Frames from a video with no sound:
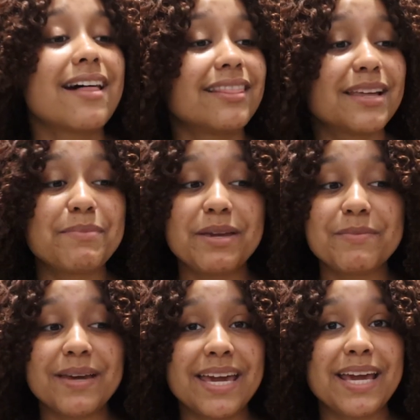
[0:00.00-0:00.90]
let me
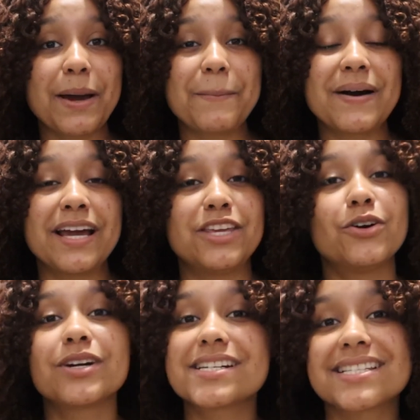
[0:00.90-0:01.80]
make my
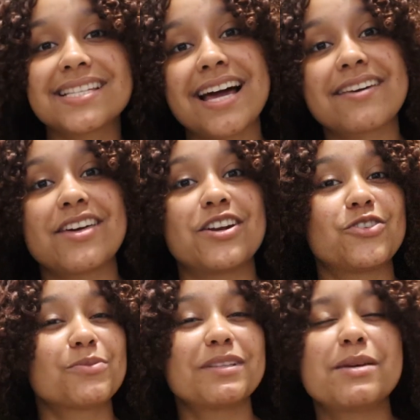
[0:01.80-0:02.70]
yogurt snack that I
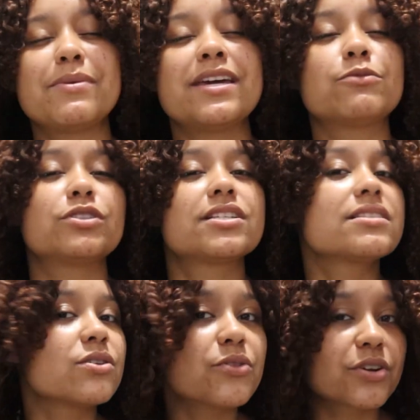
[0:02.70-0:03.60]
normally make, which is
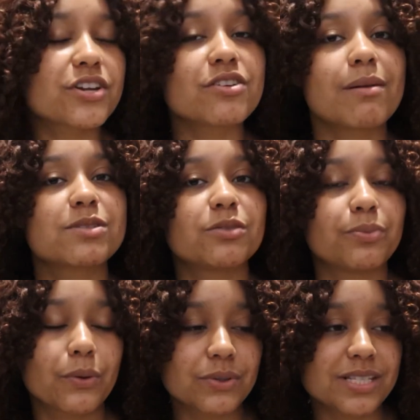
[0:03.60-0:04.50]
still 30 grams of
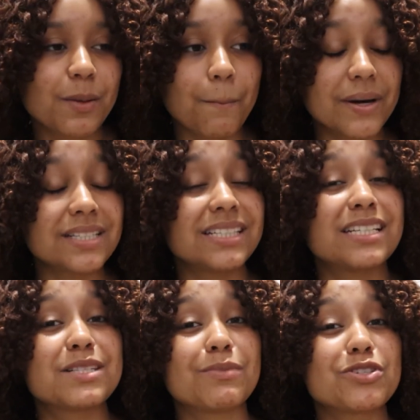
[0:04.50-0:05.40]
protein, but it
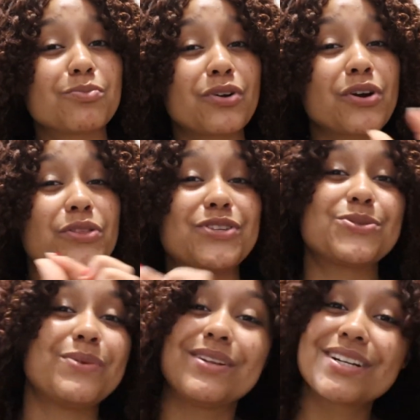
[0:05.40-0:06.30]
is much more on the
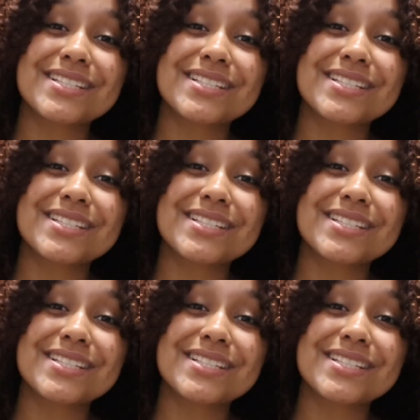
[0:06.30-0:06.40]
sweeter